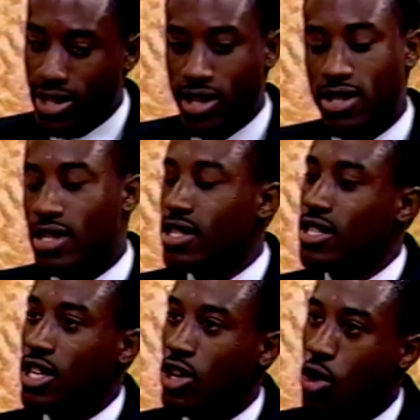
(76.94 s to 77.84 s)
tends to
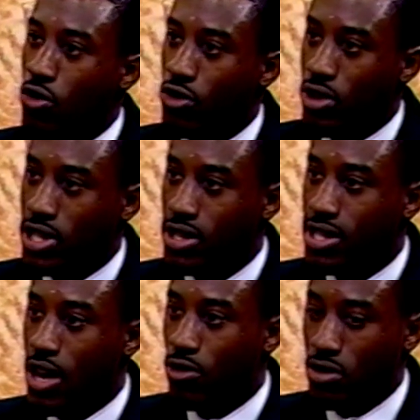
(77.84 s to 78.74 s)
extend over into
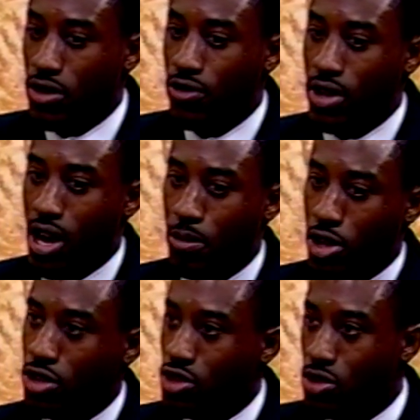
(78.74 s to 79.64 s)
several different
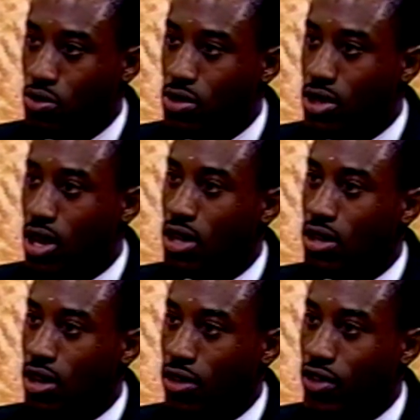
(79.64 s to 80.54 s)
young students,
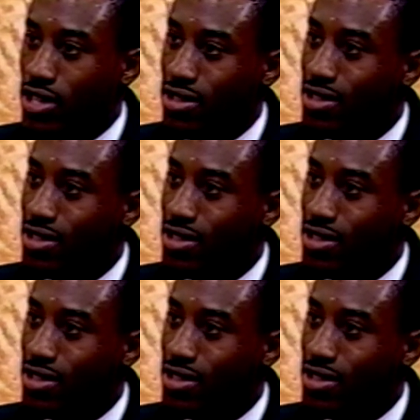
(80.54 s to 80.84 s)
young investors.